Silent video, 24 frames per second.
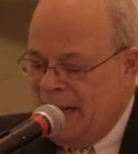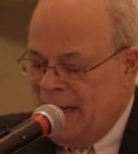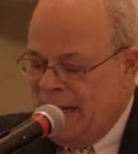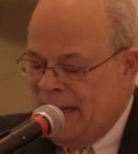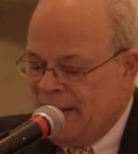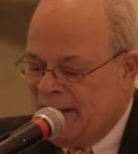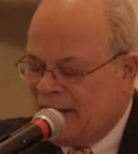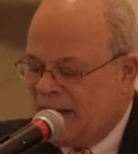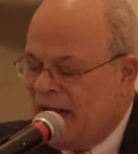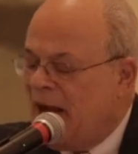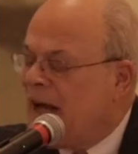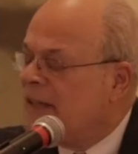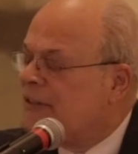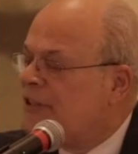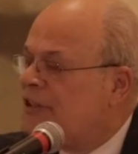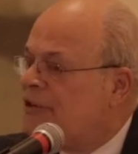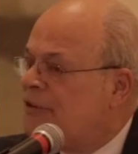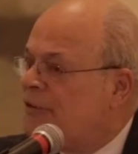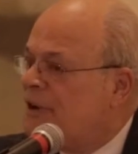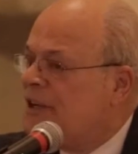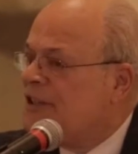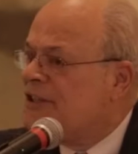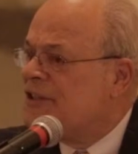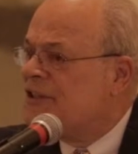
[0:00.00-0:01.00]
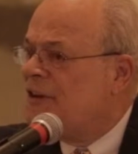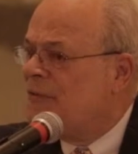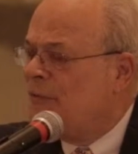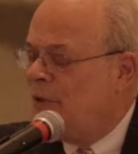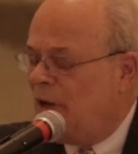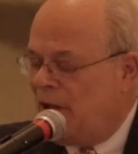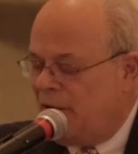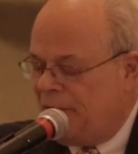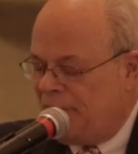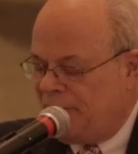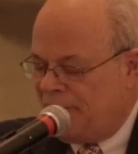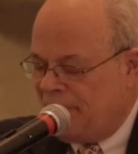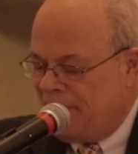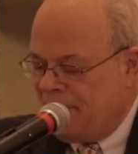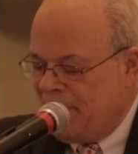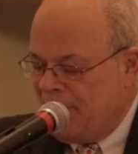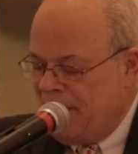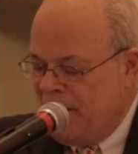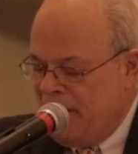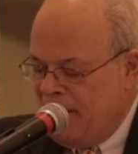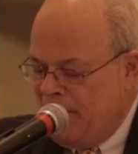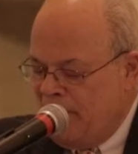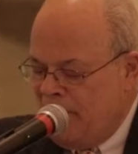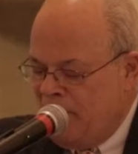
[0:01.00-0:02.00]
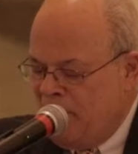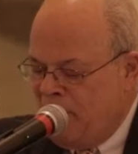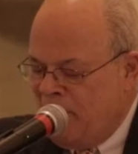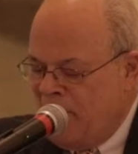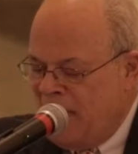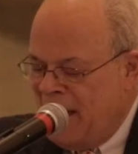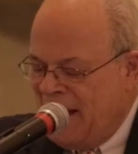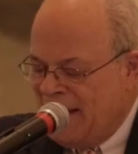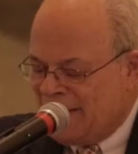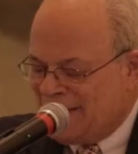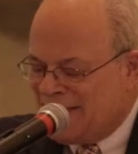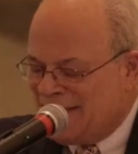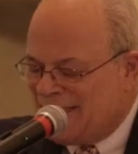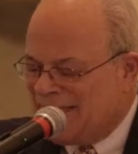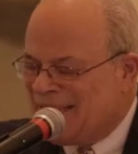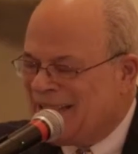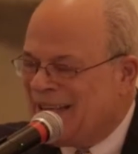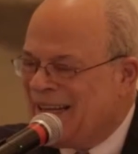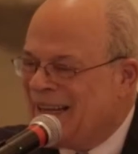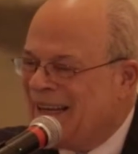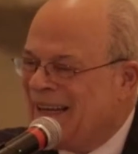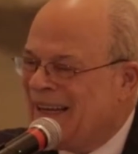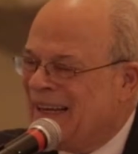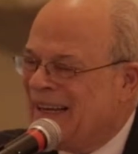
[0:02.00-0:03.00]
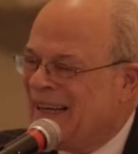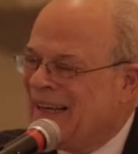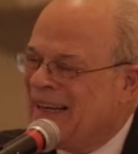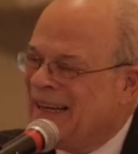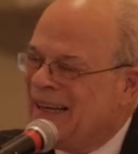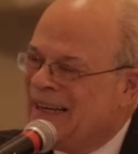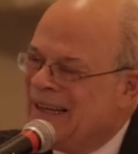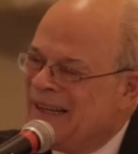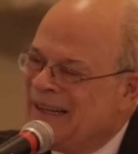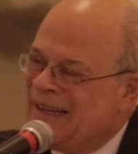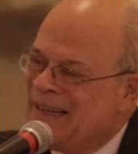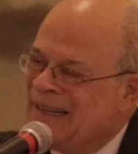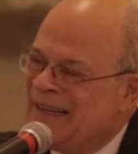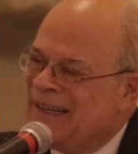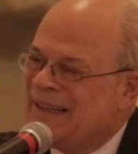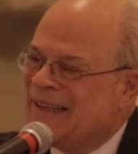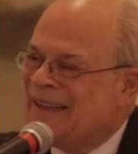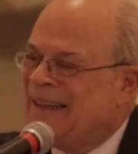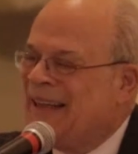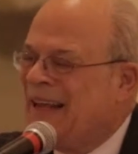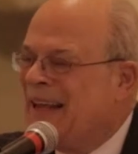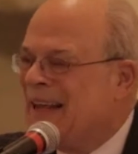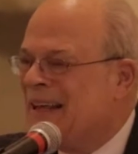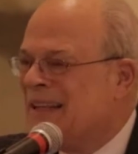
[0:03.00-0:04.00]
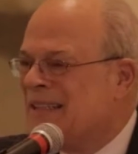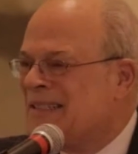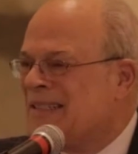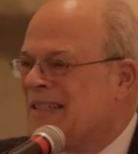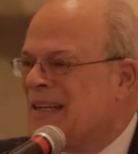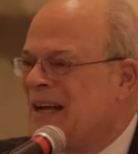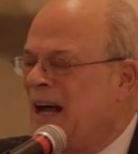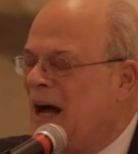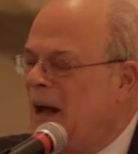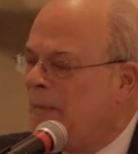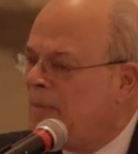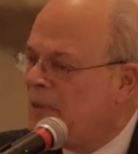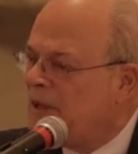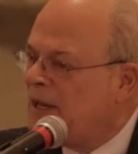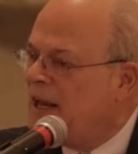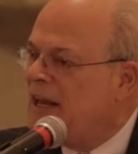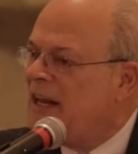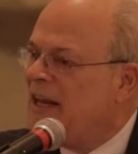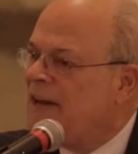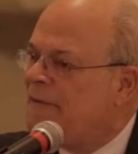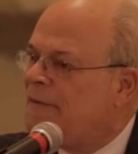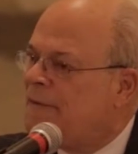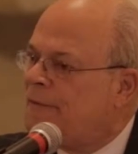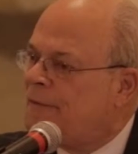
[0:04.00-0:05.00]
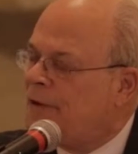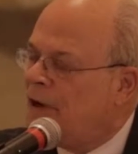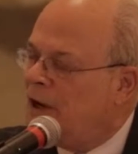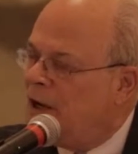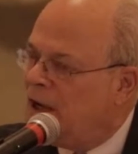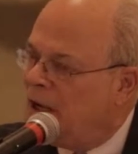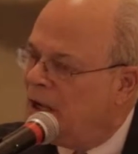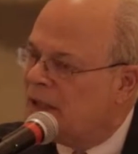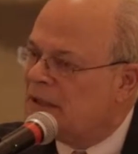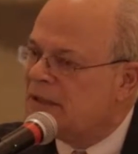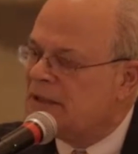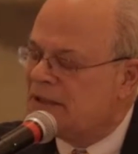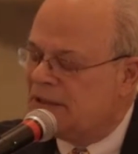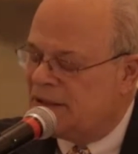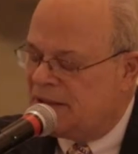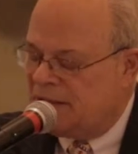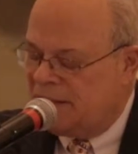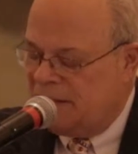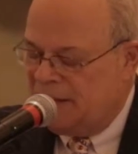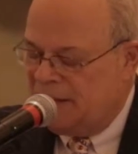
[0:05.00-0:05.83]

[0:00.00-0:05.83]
The concentration of wealth makes things complicated for us